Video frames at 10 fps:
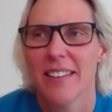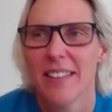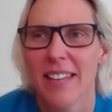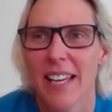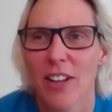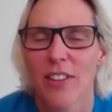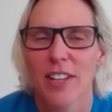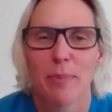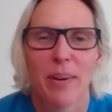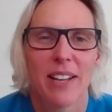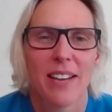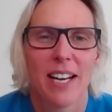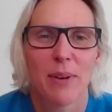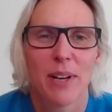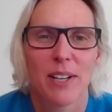think you're better than
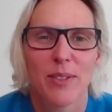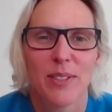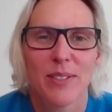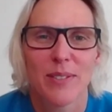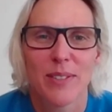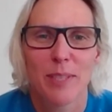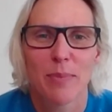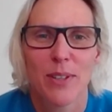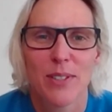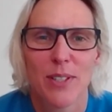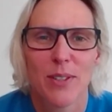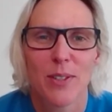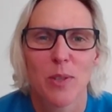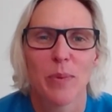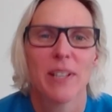anyone else just because you're good at
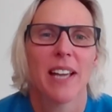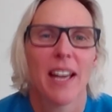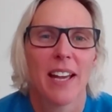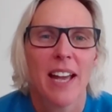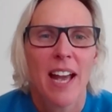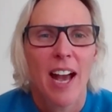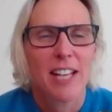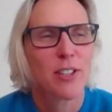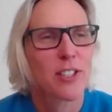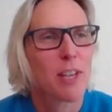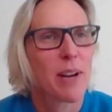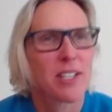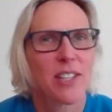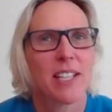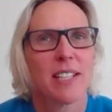swimming. Yeah. It's not so
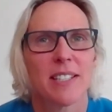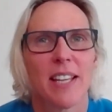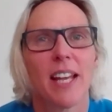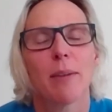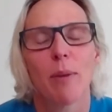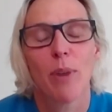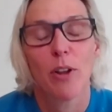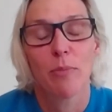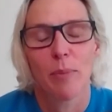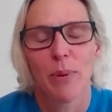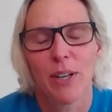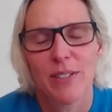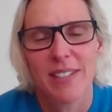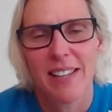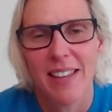much that he said it. Both my
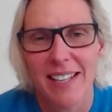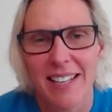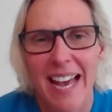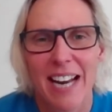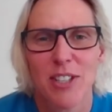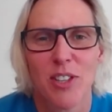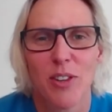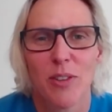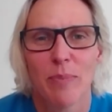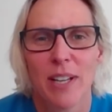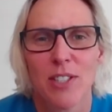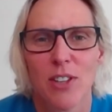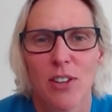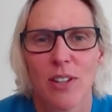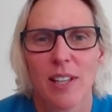parents had that attitude, but it's
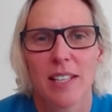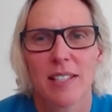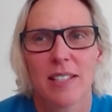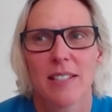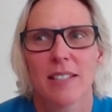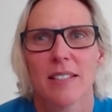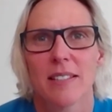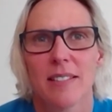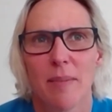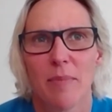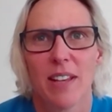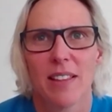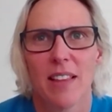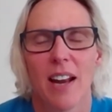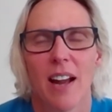certainly something that